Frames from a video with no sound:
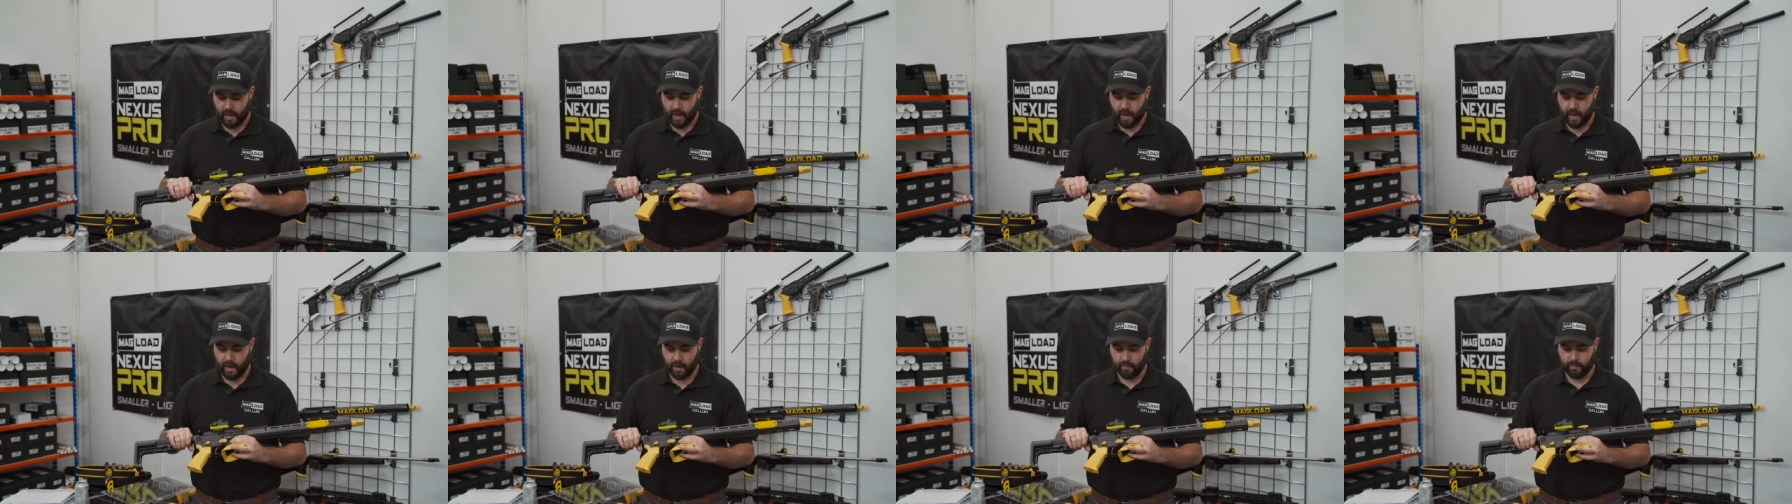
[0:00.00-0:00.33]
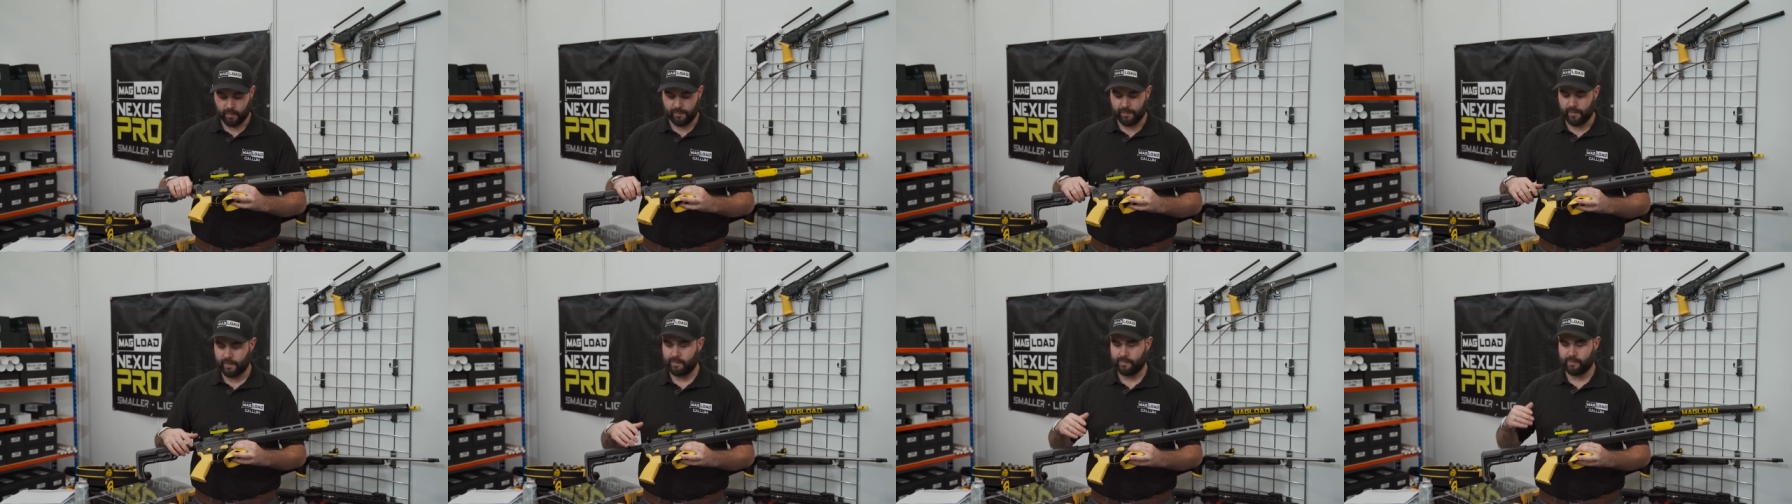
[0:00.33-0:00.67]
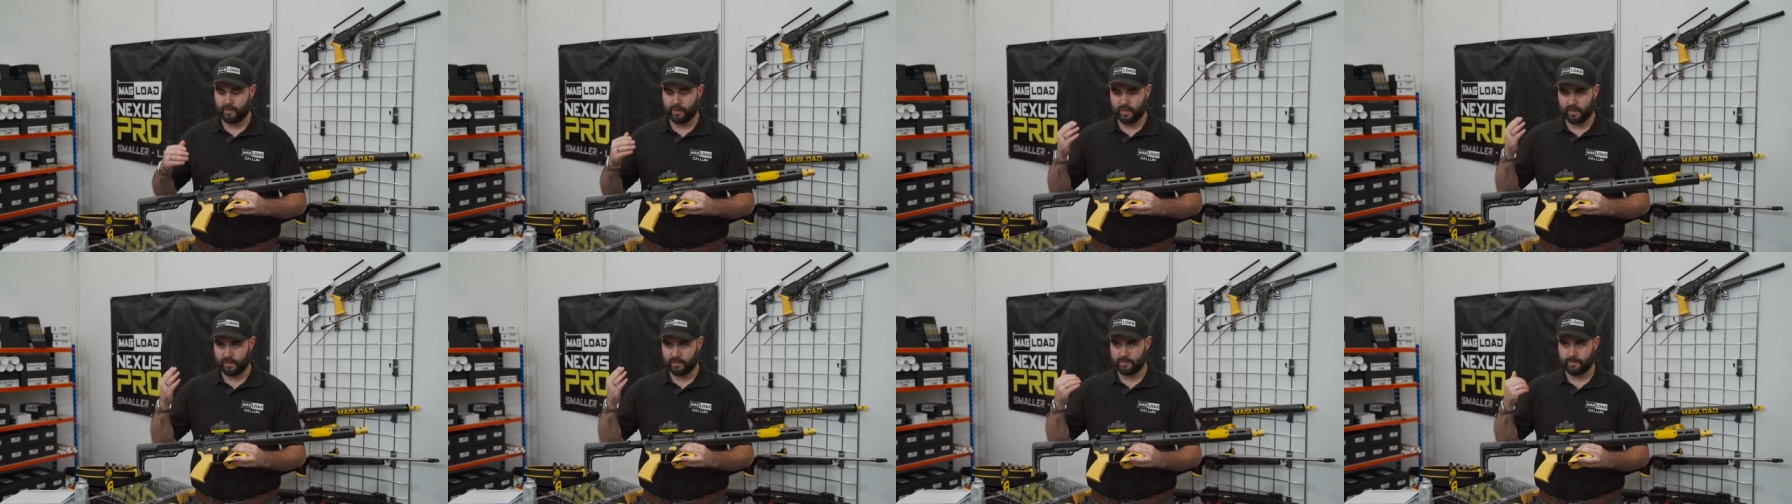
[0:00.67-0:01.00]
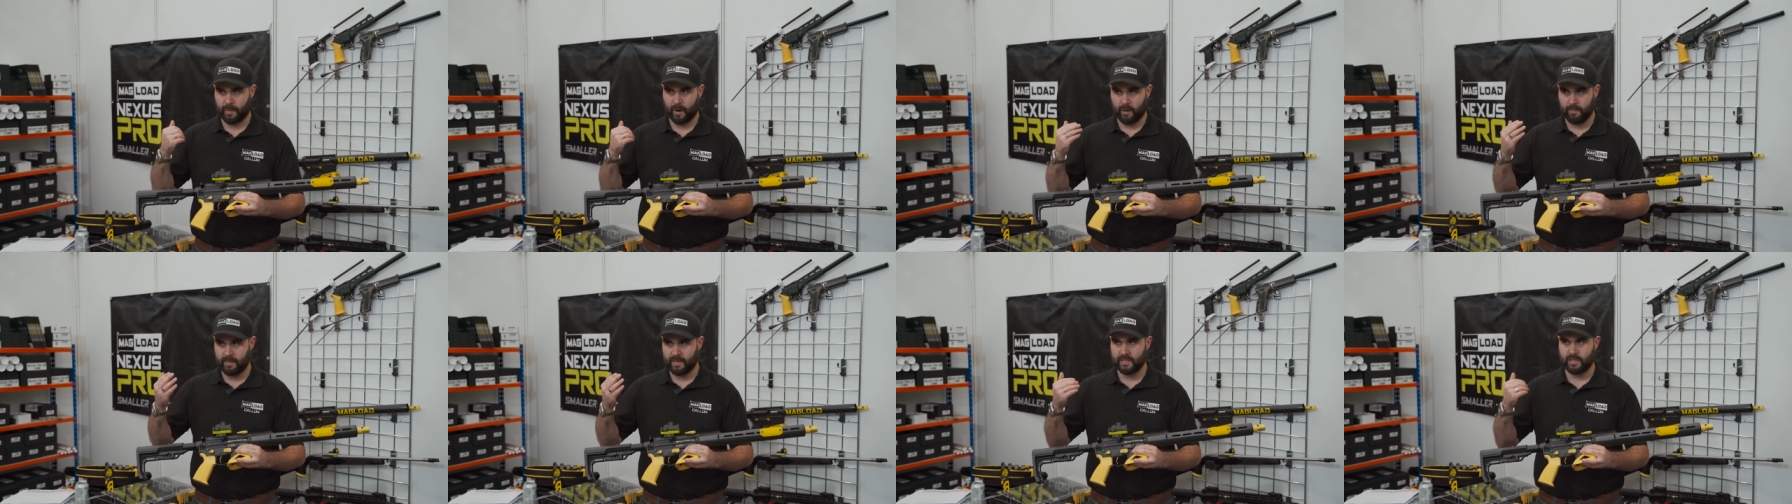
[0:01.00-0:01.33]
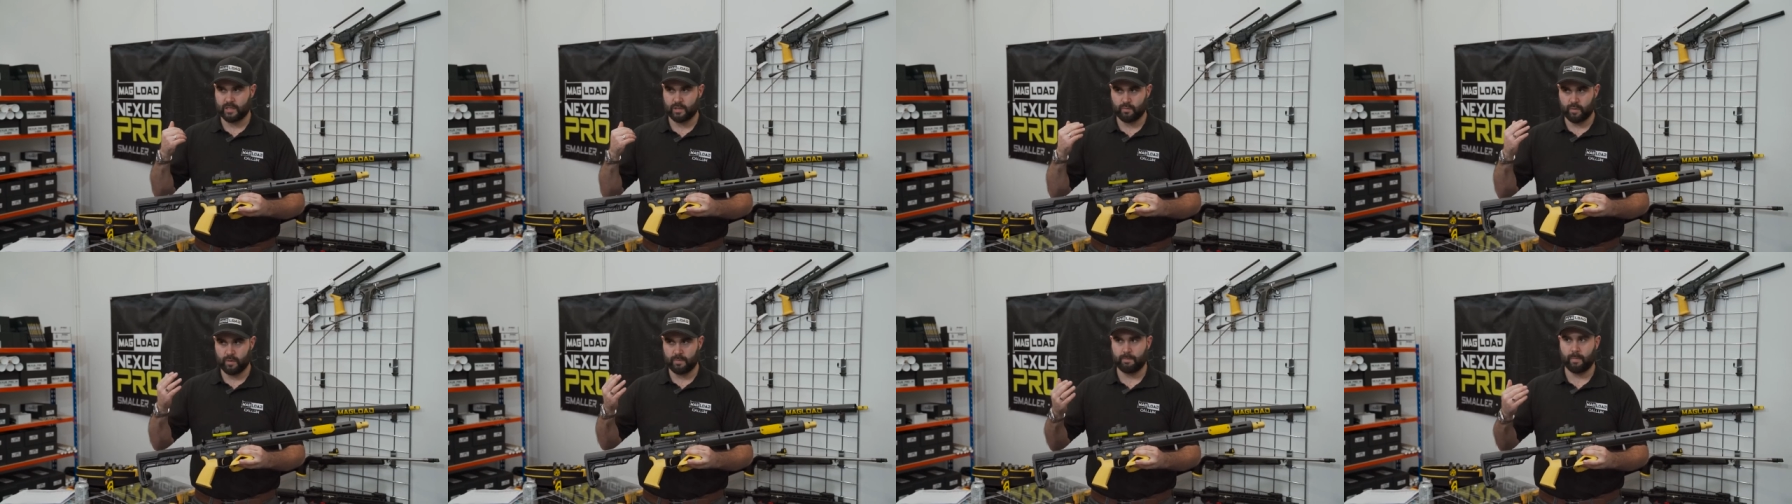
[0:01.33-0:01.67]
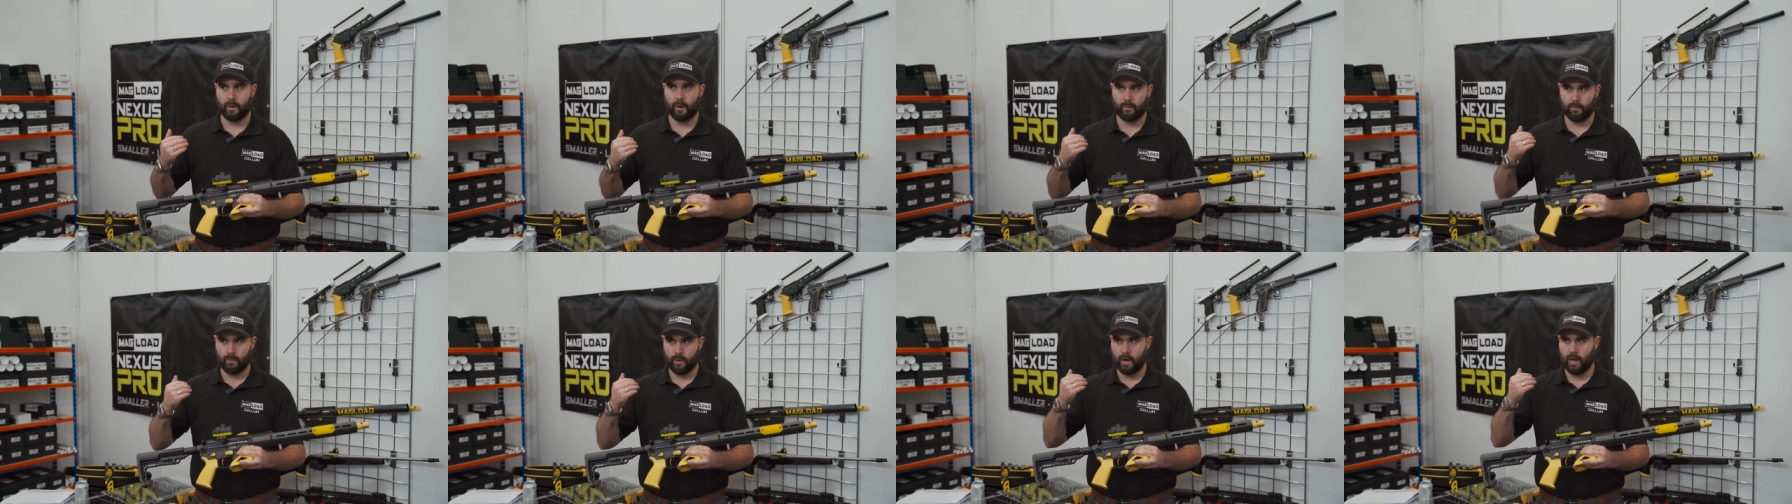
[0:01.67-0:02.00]
Uh, we've even experimented with
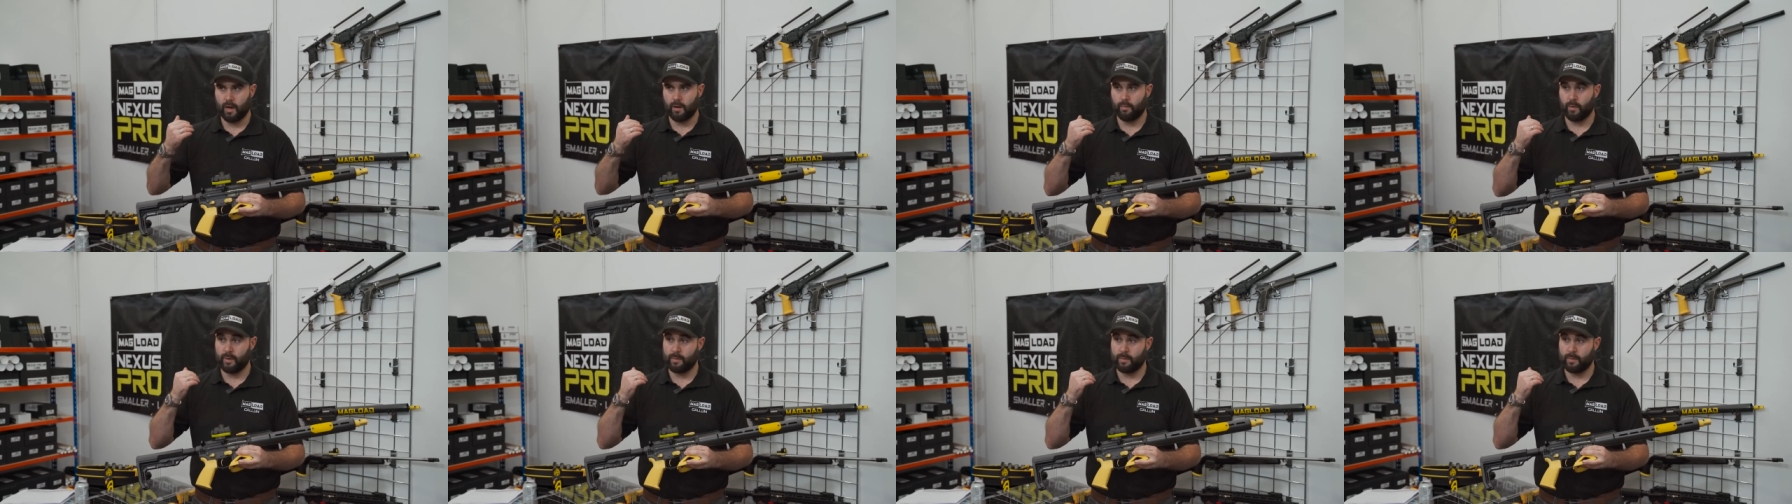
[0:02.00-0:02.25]
bu uh,